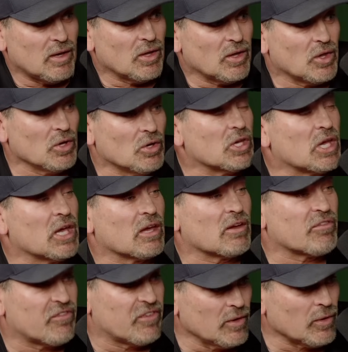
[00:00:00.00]
You'll kick
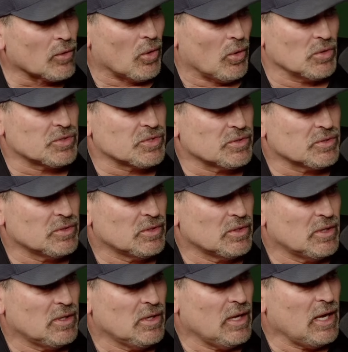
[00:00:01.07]
field goals.
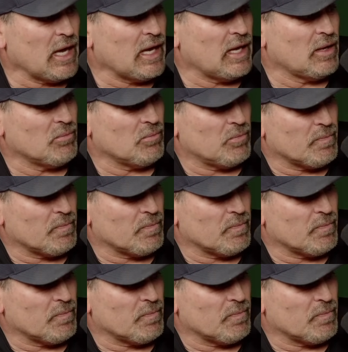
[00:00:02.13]
And